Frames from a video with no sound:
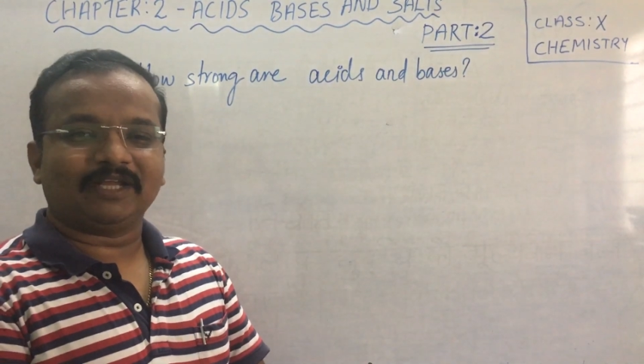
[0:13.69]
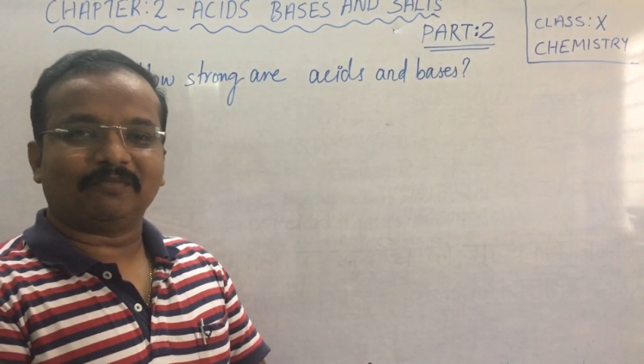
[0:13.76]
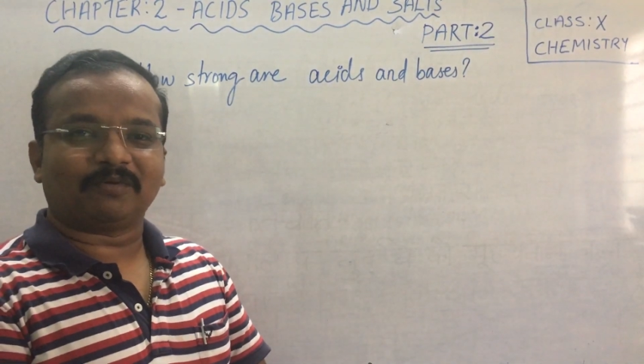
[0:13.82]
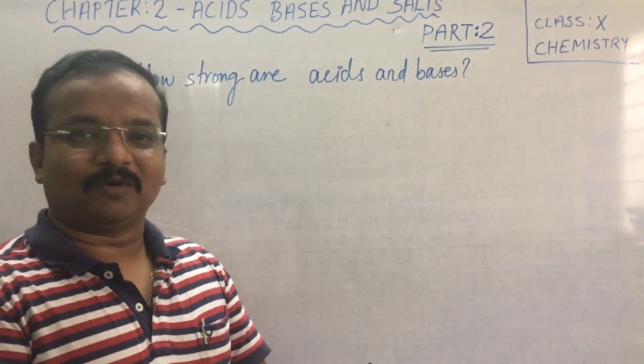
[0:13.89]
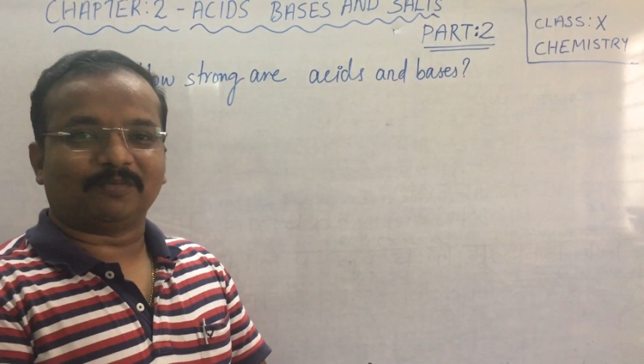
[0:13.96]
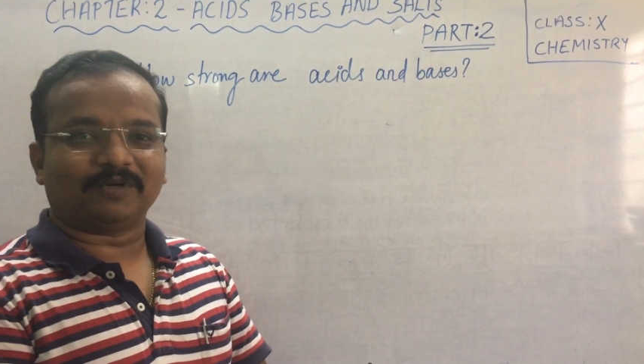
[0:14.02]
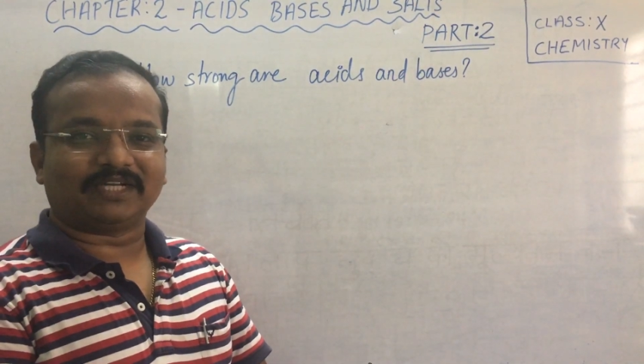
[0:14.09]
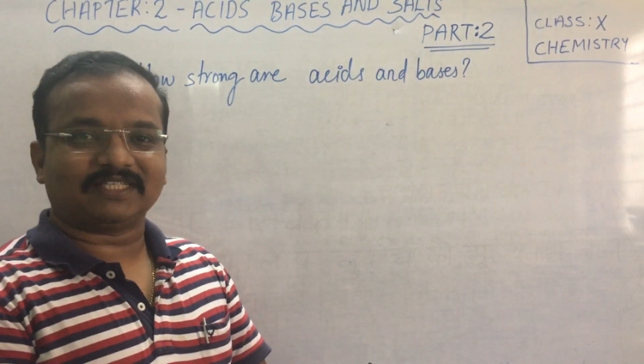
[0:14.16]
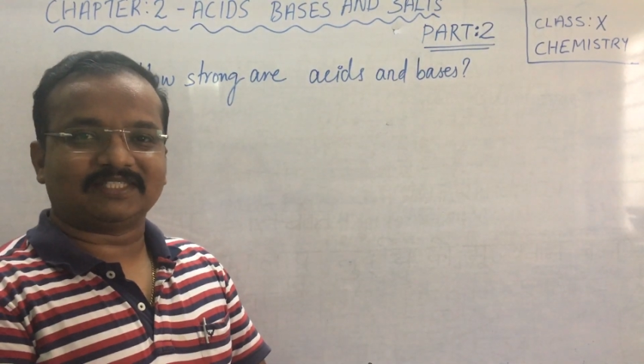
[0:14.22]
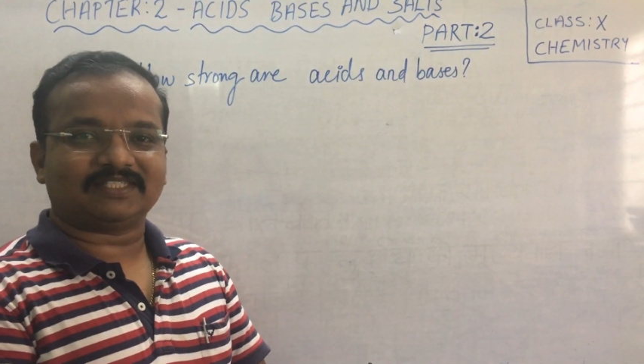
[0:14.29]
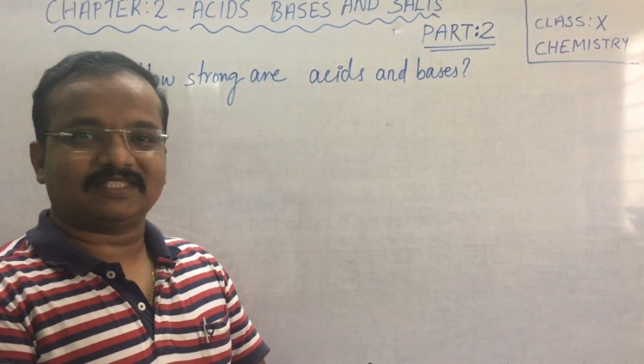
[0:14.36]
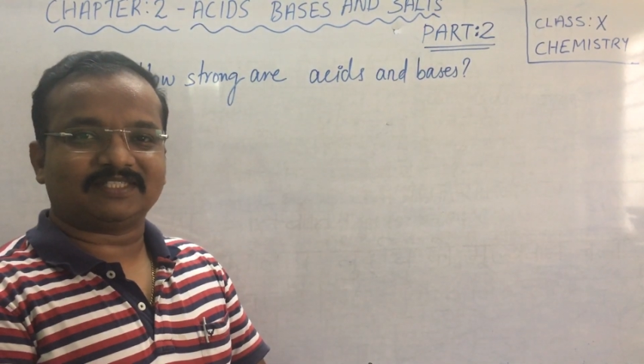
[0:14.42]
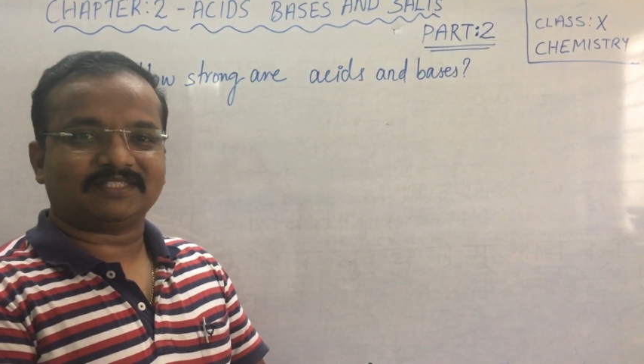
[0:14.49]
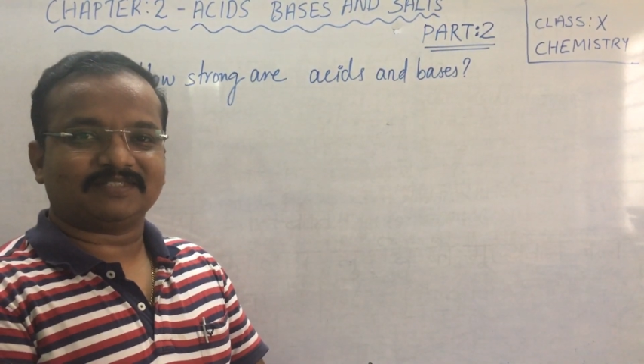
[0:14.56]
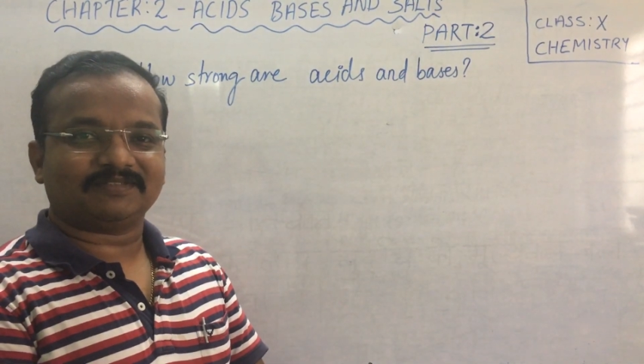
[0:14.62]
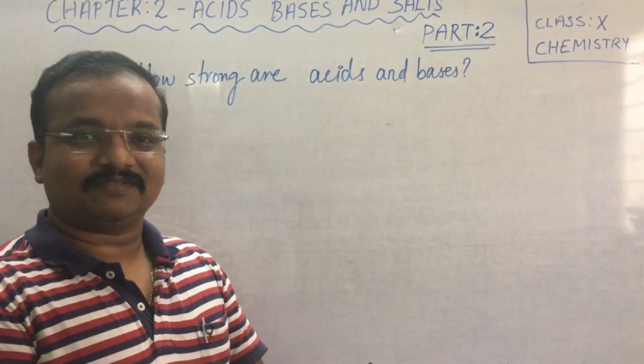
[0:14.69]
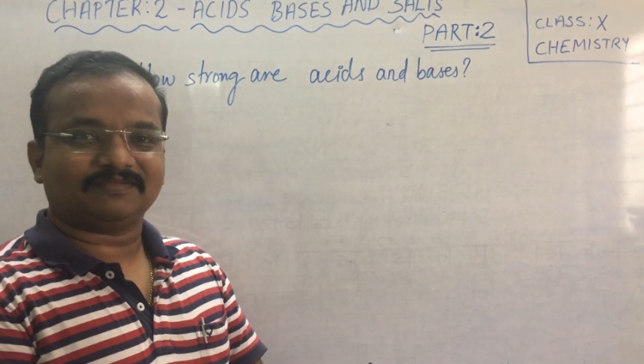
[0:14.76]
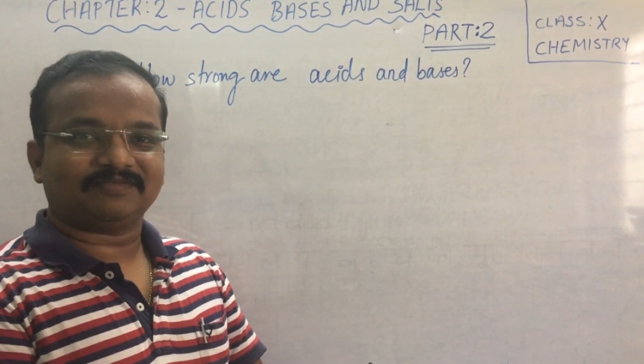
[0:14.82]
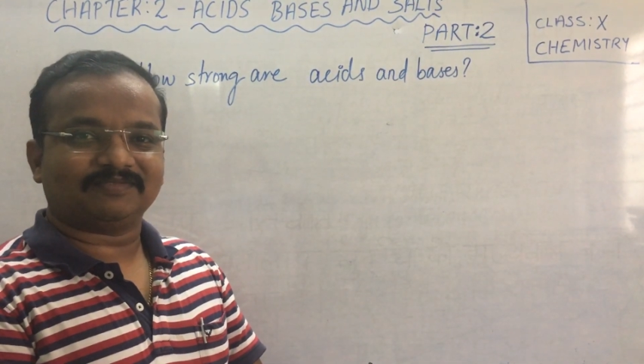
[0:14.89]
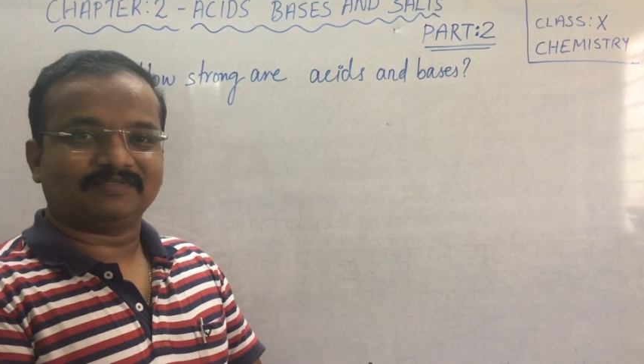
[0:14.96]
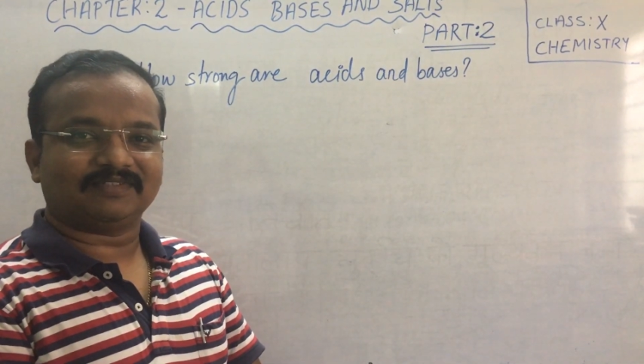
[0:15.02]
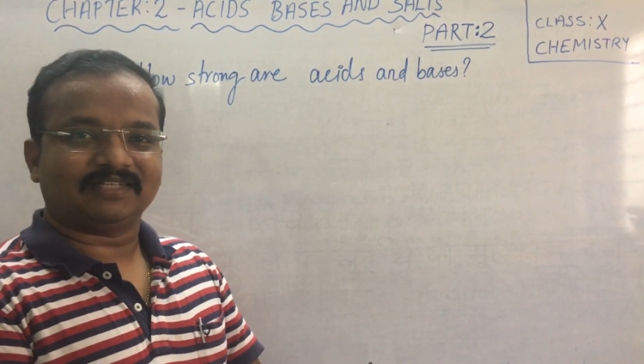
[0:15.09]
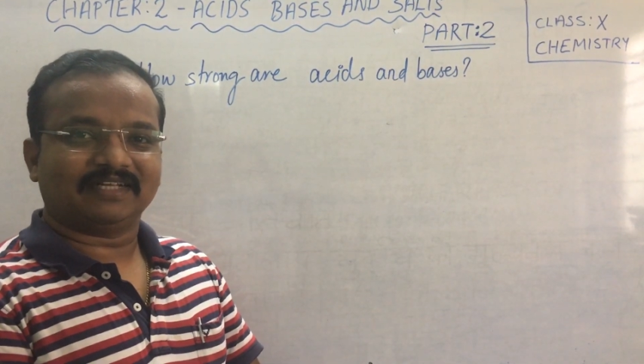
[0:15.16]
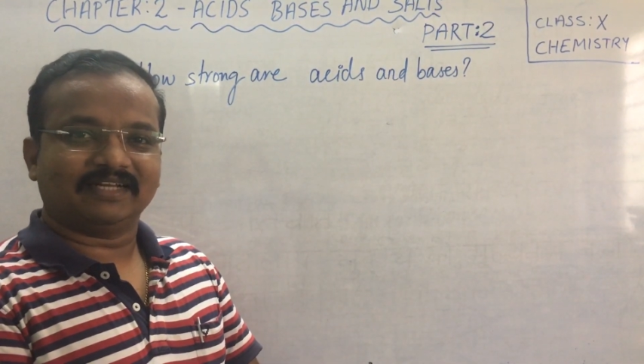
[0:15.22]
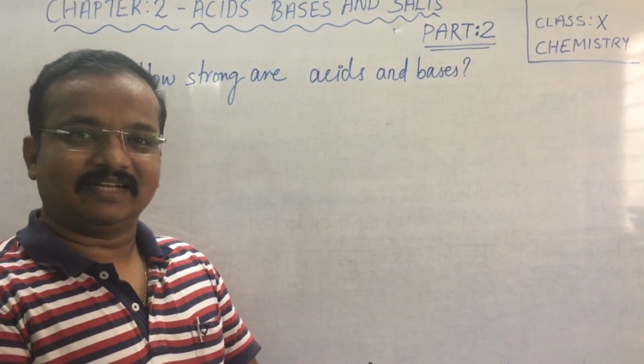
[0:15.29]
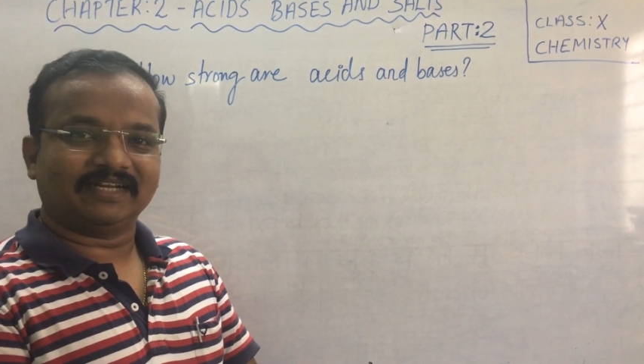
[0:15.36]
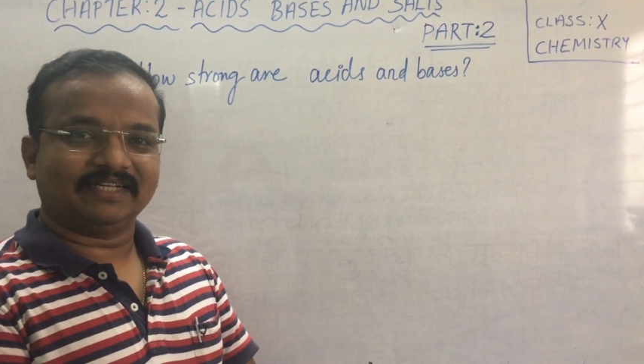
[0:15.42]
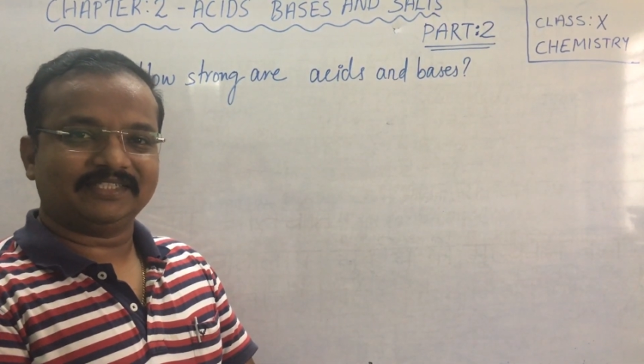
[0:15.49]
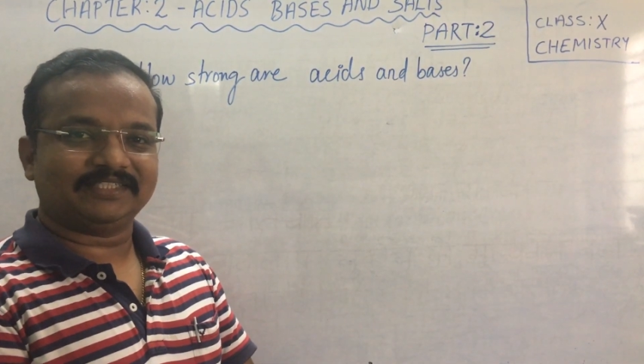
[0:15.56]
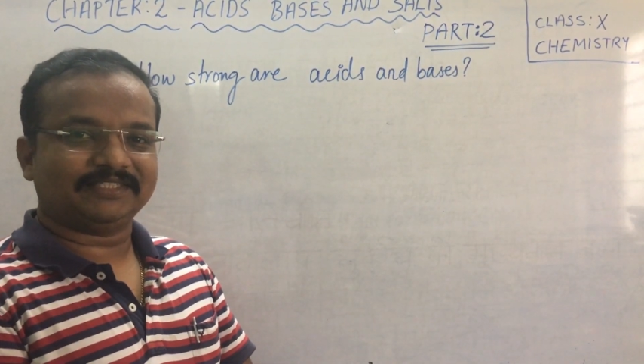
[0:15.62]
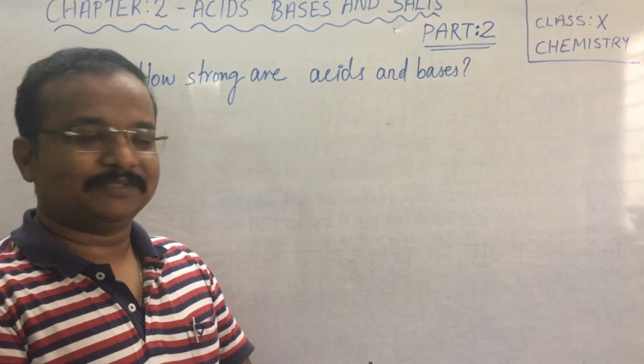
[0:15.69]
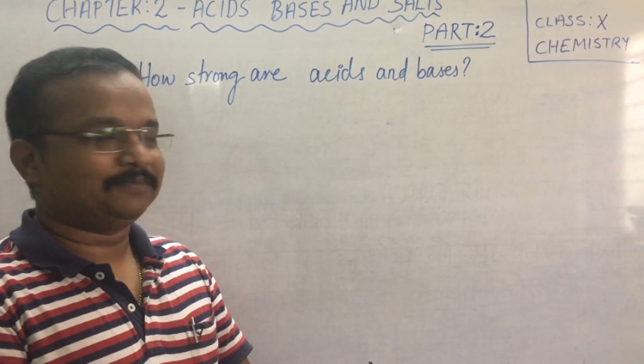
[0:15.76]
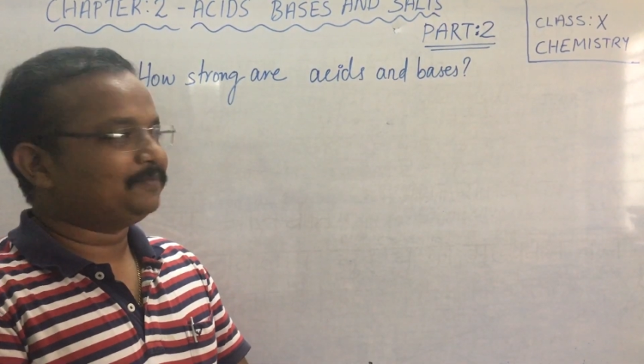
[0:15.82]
properties, right?